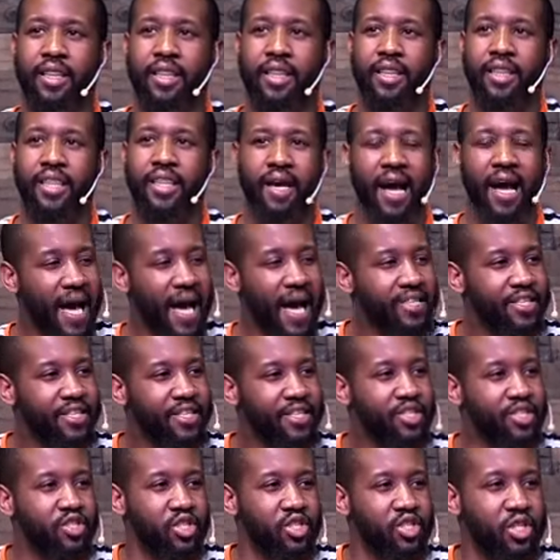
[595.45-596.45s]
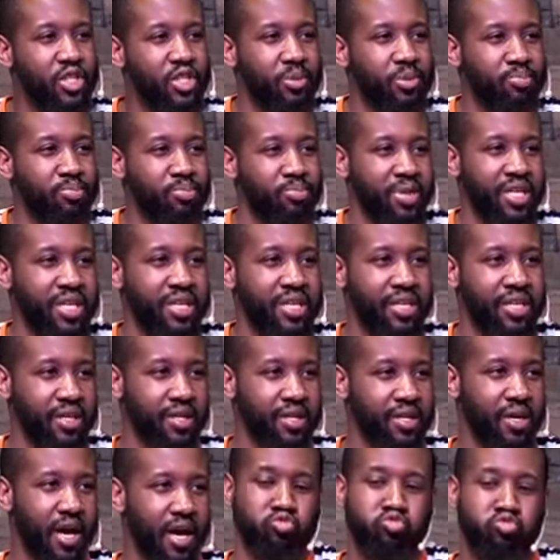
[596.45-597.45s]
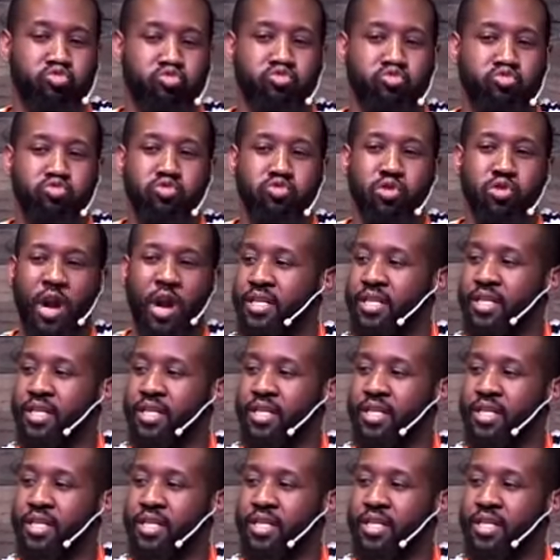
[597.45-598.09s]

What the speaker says: there has to be a remnant